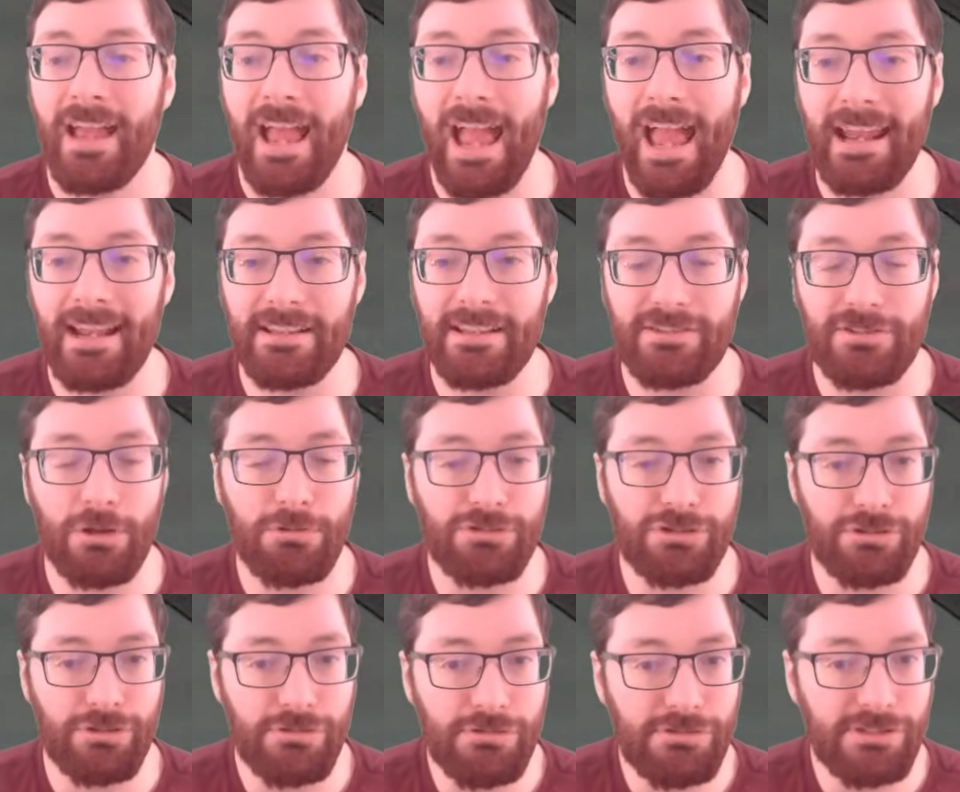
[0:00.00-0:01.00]
And it's those
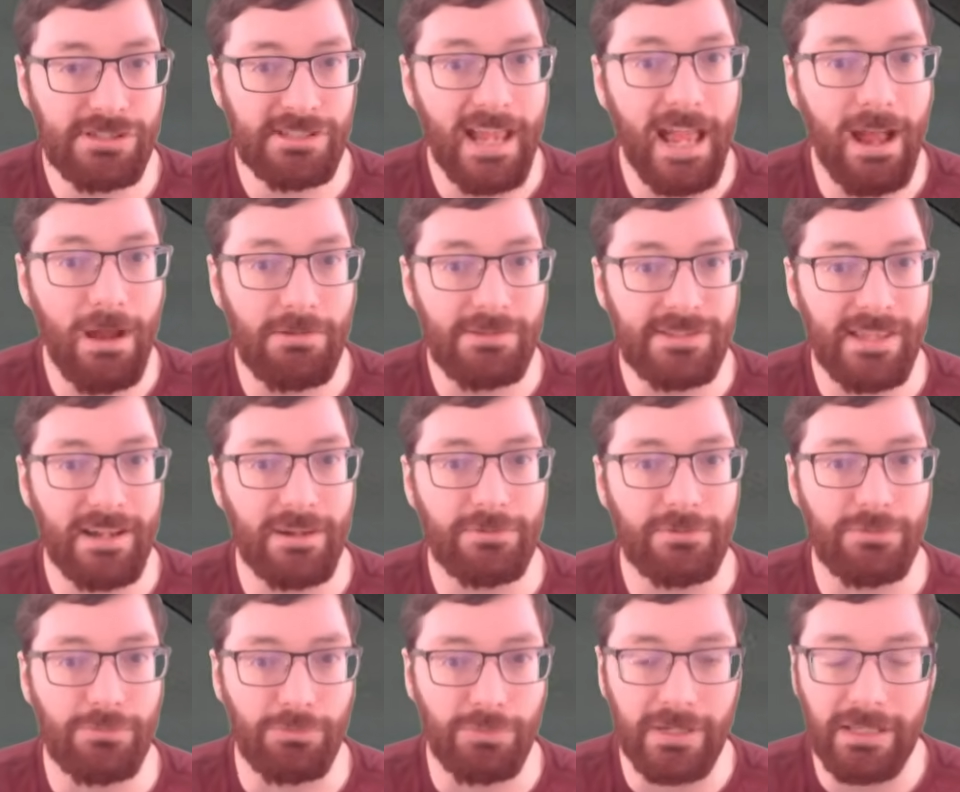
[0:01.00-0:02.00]
2 sounds that
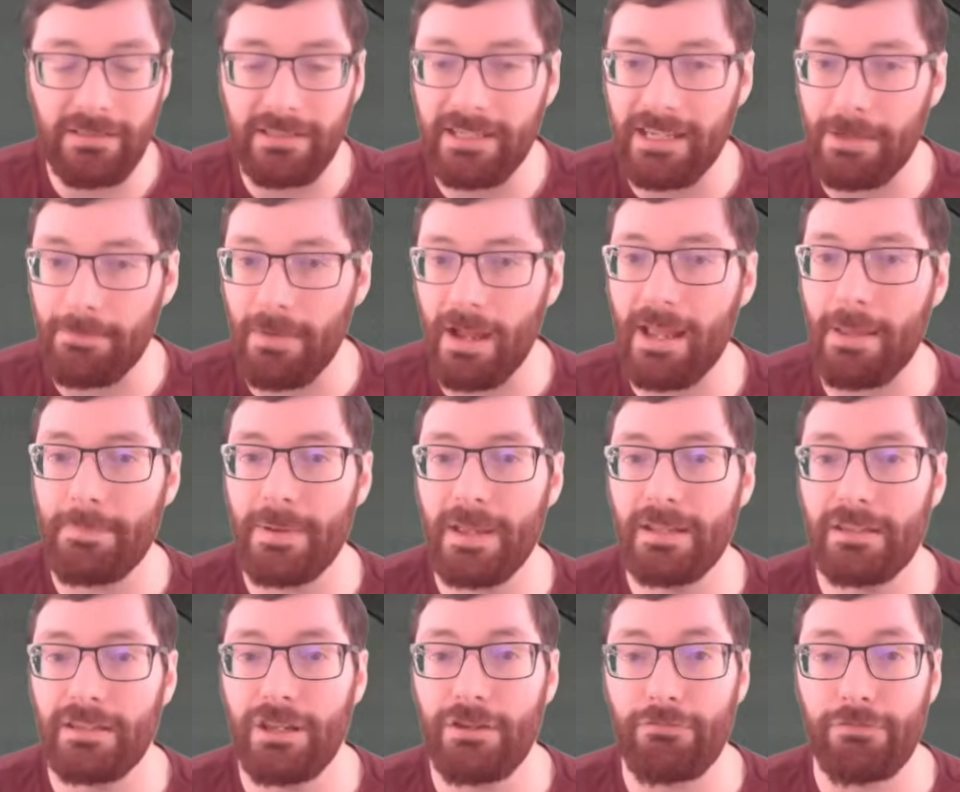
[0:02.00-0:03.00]
is really, in my
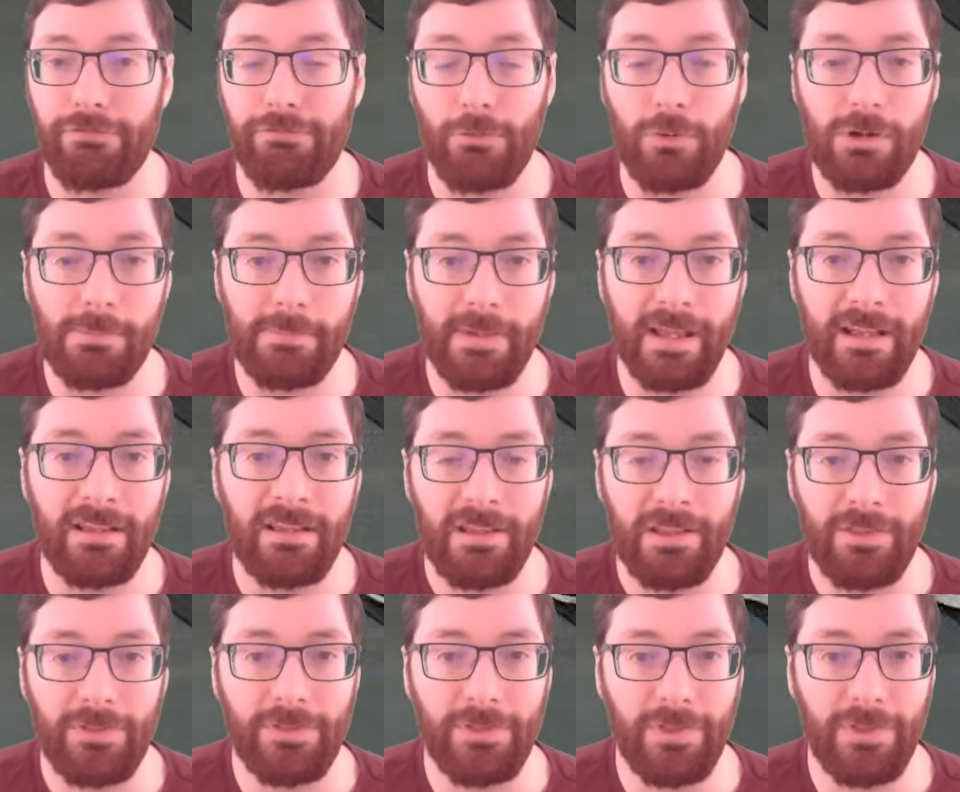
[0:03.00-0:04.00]
opinion, informing
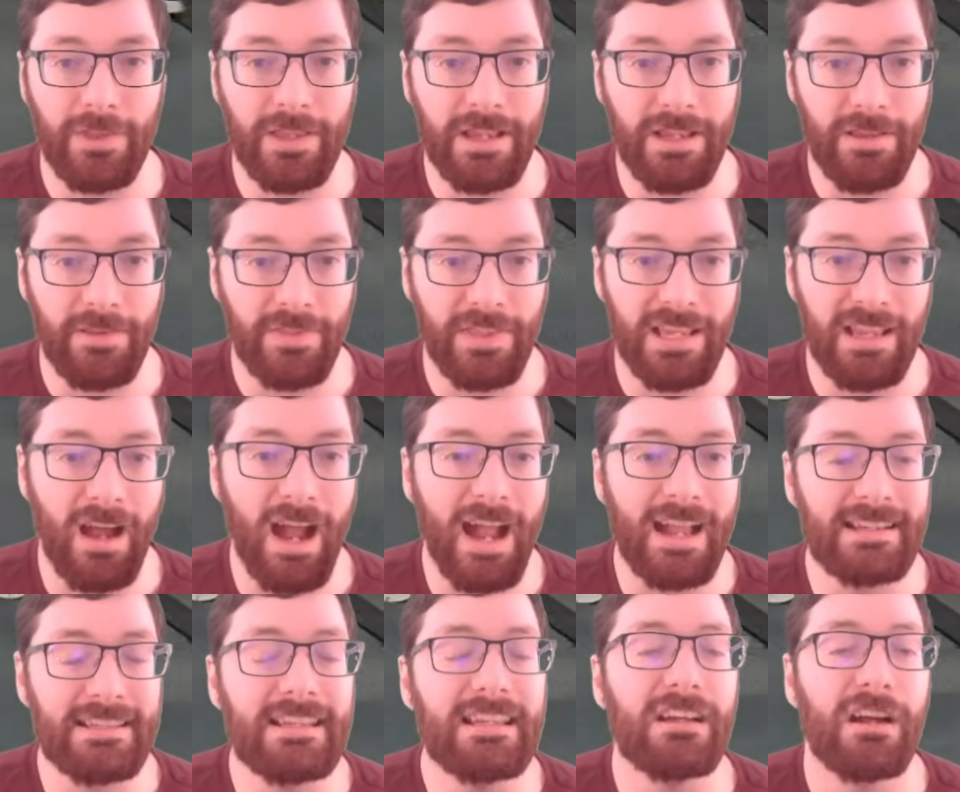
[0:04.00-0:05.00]
the
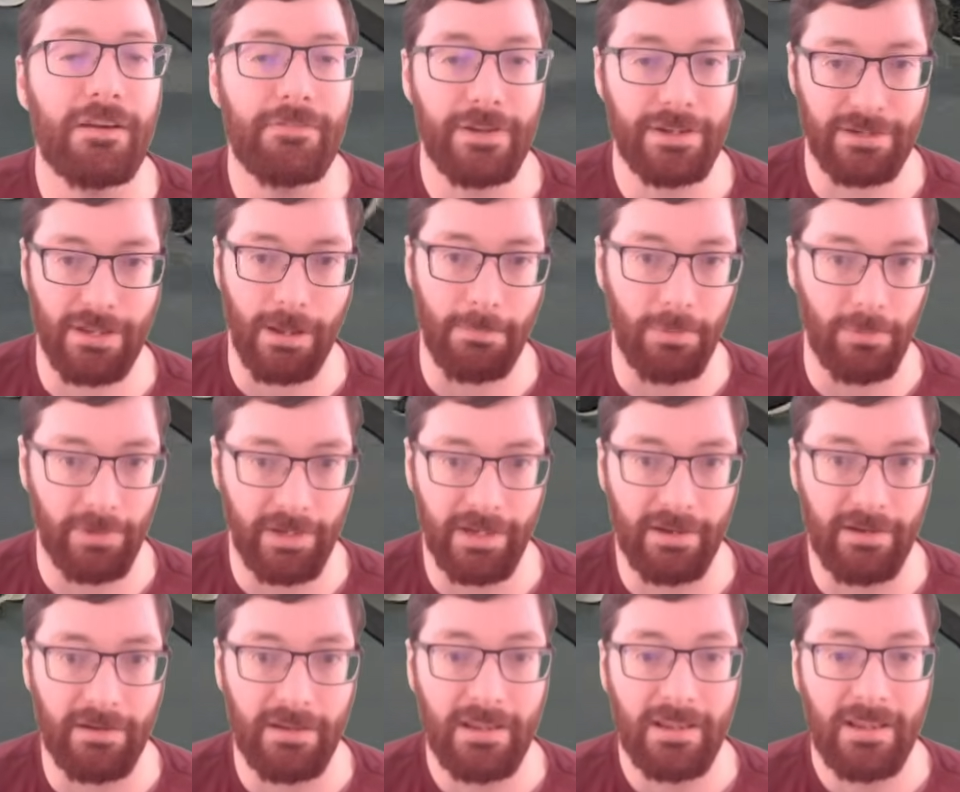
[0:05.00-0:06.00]
idea of a double
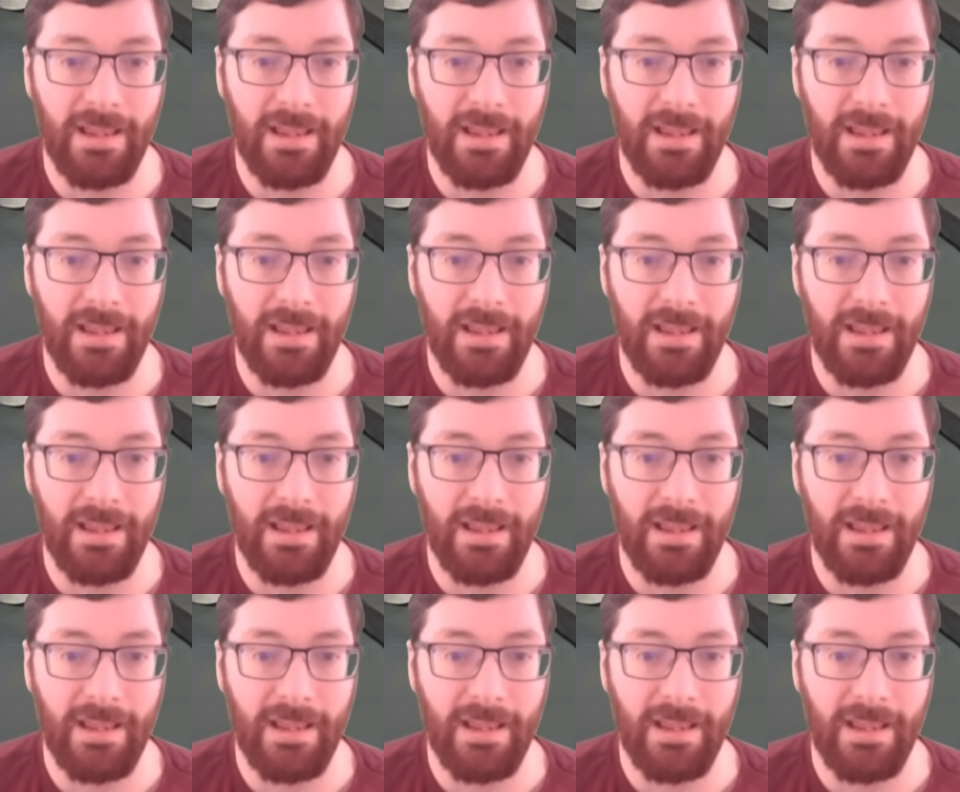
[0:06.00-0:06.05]
here.